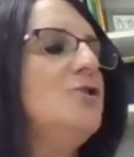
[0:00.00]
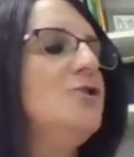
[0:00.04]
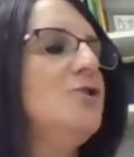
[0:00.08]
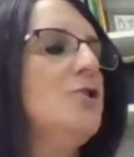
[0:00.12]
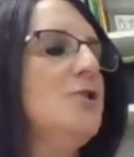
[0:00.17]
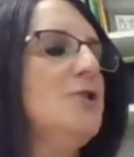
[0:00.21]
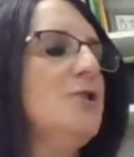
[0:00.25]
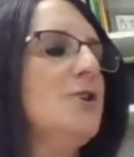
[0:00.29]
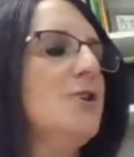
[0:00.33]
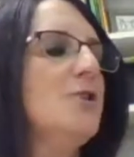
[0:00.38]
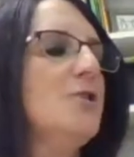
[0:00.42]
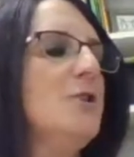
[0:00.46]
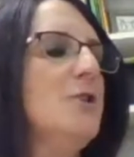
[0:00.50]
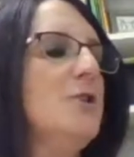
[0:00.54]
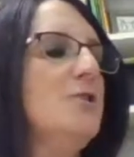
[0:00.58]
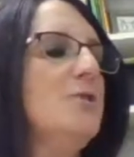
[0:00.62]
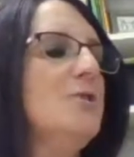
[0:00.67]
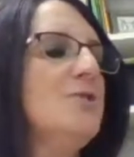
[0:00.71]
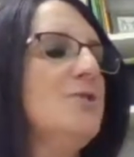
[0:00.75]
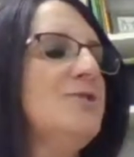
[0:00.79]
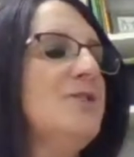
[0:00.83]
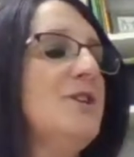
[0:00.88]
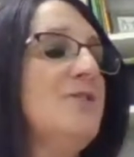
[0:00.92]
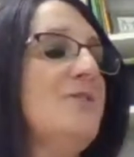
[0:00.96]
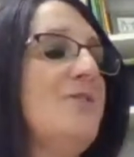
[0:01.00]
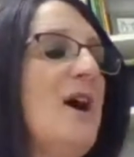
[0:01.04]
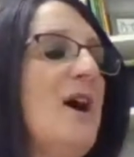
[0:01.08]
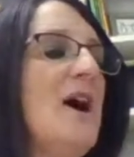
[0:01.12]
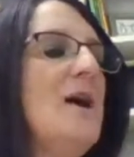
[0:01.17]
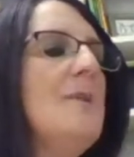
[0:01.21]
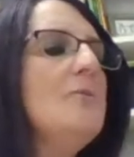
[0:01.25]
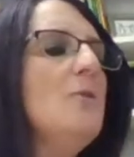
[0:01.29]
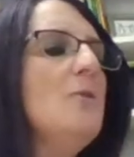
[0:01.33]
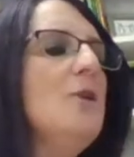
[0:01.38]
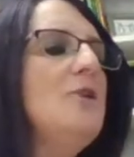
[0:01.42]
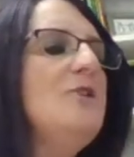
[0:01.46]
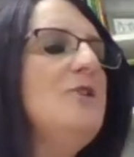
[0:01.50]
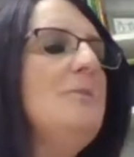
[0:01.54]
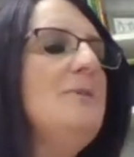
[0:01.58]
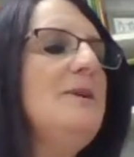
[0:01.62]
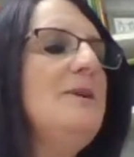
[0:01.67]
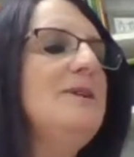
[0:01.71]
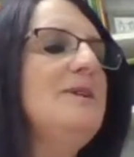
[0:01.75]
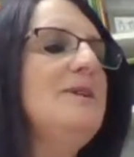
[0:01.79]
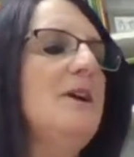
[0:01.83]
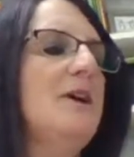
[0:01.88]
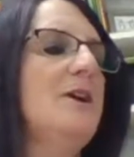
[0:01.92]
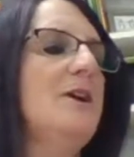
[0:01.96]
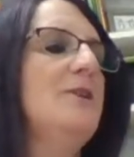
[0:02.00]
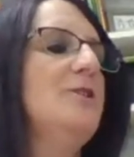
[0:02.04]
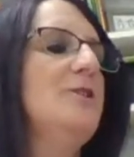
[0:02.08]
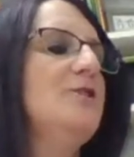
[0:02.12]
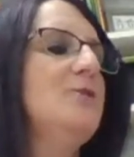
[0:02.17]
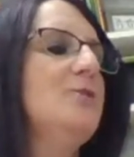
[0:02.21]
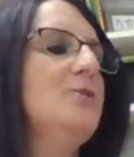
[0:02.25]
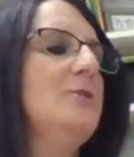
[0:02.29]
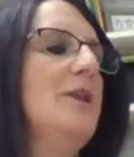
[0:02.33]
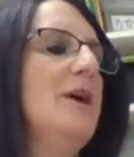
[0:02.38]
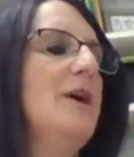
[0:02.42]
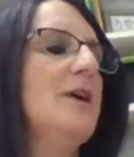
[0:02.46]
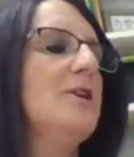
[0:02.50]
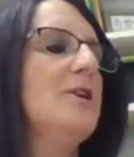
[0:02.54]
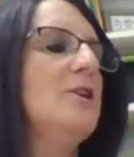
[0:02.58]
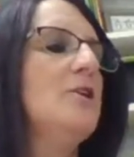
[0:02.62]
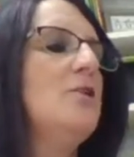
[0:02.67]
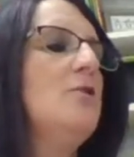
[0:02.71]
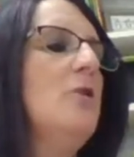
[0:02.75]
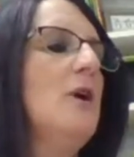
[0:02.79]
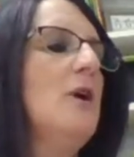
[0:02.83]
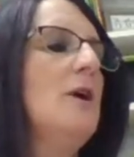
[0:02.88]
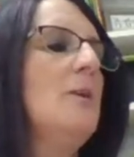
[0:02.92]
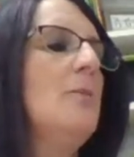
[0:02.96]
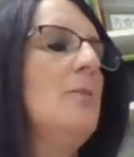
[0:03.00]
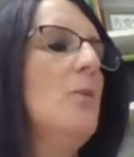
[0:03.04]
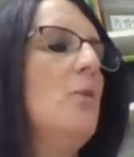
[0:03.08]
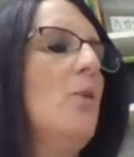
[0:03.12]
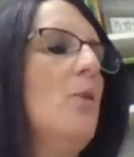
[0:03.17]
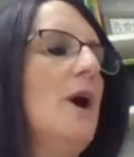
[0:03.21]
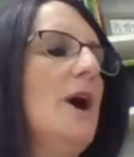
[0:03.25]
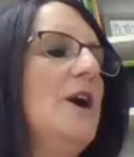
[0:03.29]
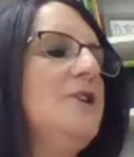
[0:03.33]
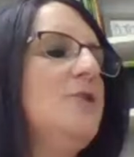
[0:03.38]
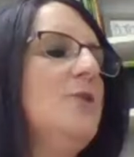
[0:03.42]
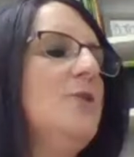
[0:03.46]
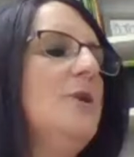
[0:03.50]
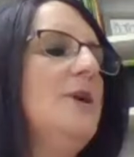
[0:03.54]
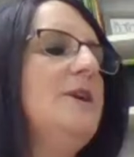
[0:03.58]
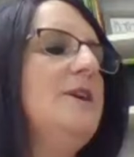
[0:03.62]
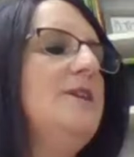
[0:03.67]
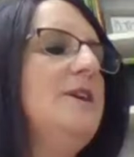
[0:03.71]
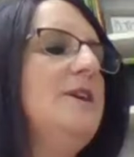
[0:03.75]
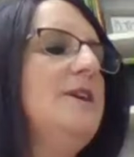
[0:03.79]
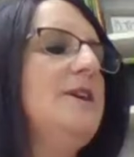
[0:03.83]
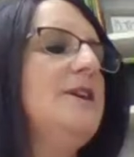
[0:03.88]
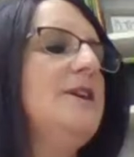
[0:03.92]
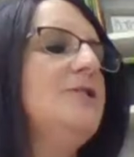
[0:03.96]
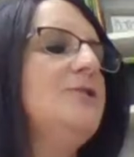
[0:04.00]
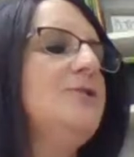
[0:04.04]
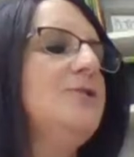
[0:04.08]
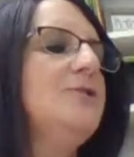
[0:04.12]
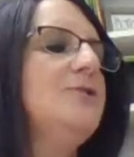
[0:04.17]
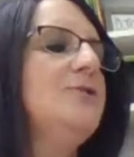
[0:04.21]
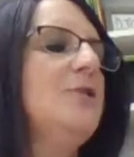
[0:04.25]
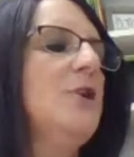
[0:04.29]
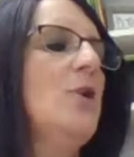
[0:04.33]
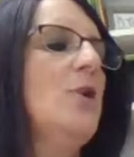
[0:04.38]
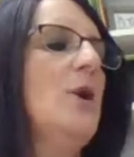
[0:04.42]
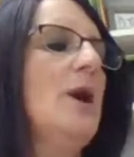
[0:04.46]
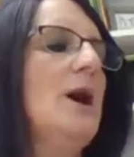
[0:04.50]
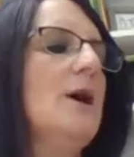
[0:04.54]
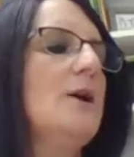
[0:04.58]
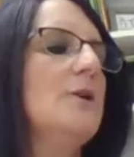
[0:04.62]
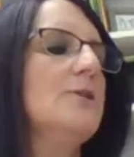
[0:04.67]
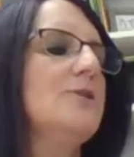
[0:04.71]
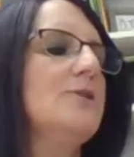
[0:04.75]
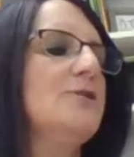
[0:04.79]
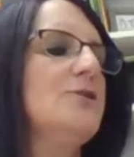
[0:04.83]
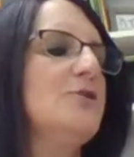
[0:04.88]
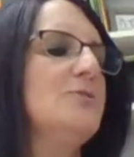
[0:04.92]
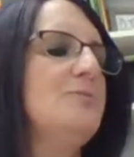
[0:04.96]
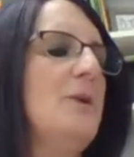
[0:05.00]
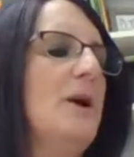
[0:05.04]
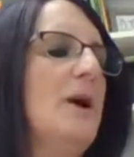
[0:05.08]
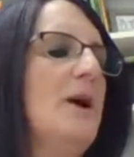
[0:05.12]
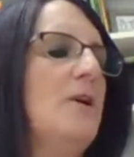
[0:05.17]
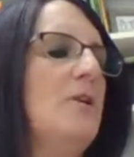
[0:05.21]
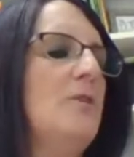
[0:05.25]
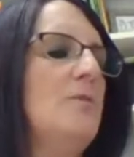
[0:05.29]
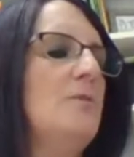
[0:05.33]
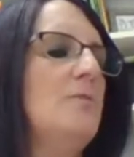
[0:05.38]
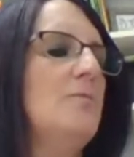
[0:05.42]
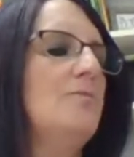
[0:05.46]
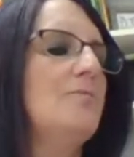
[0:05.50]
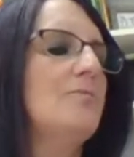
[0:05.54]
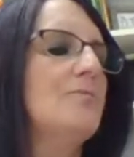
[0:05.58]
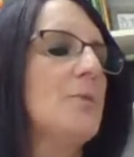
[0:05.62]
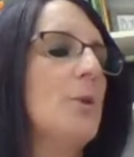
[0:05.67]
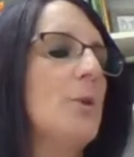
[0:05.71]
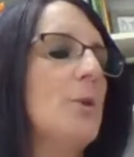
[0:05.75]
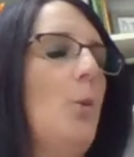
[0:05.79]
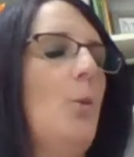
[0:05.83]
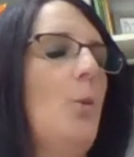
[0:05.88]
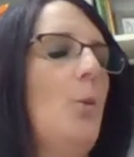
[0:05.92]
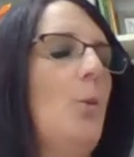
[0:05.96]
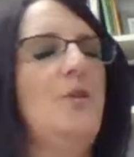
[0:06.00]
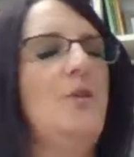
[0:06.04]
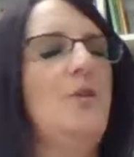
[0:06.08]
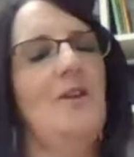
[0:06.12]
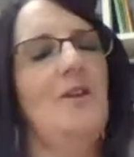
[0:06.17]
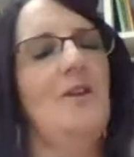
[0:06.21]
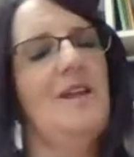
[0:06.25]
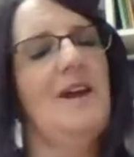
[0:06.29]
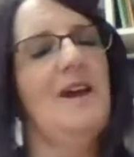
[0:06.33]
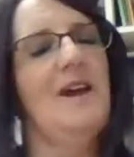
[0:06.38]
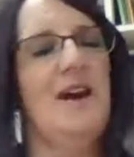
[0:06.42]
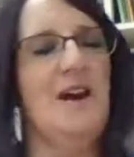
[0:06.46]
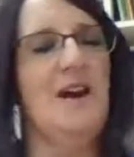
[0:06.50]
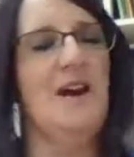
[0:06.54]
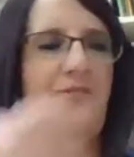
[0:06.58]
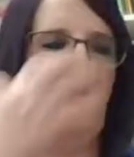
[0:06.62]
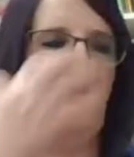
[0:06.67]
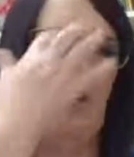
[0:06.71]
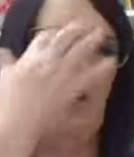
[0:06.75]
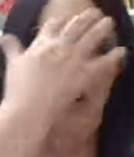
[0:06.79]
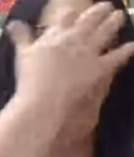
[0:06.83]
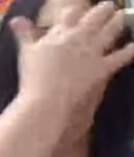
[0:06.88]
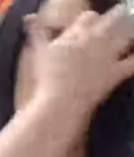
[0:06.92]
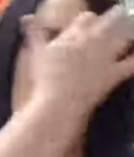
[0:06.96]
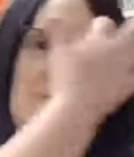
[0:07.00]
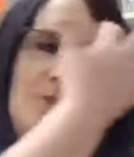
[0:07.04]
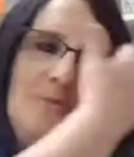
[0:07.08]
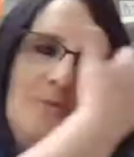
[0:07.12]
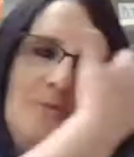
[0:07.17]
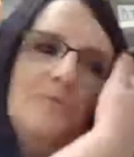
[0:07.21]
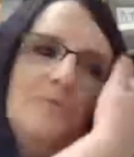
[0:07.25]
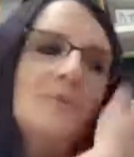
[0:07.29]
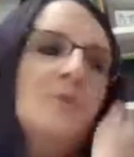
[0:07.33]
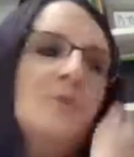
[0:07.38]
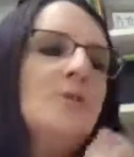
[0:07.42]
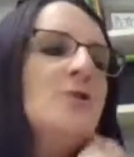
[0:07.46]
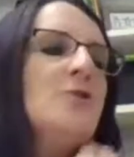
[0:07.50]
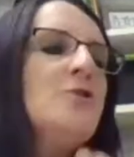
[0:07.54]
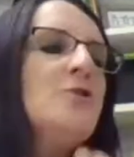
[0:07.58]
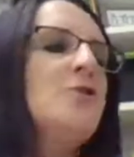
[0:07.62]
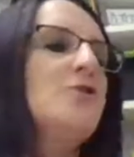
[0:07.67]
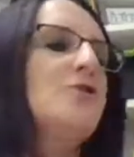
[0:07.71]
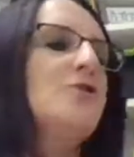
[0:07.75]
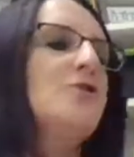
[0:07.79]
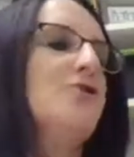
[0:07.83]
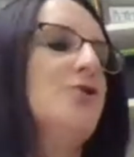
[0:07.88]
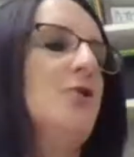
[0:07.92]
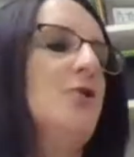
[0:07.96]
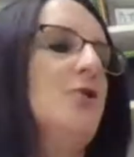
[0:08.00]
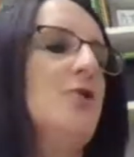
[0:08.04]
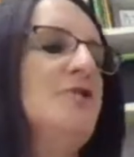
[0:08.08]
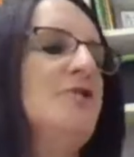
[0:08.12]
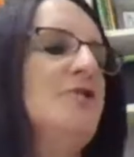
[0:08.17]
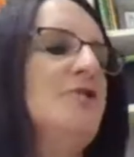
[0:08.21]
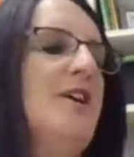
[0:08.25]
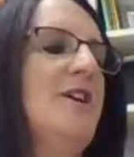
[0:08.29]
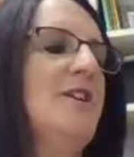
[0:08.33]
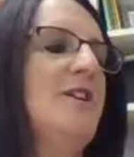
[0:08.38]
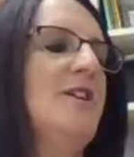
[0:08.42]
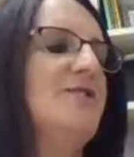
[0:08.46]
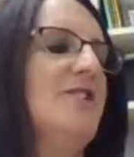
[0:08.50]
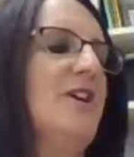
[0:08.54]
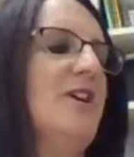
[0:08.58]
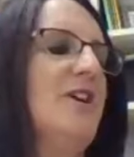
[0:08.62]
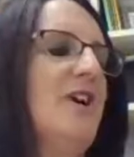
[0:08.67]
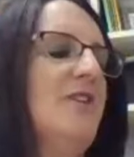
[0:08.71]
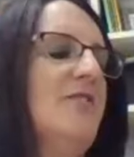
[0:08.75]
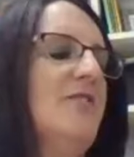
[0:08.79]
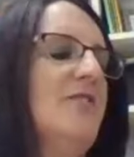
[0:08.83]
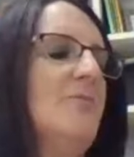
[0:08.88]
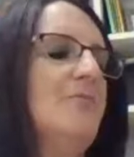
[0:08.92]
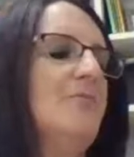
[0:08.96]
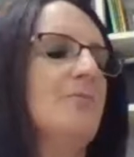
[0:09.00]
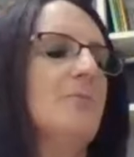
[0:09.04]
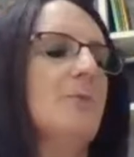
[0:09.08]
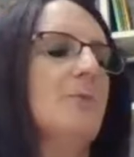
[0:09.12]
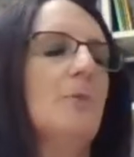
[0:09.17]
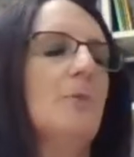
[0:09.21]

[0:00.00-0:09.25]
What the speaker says: Julia groans. If I'm going to be an artist when I grow up, why do I need to know how to spell? With a laugh, George heads off.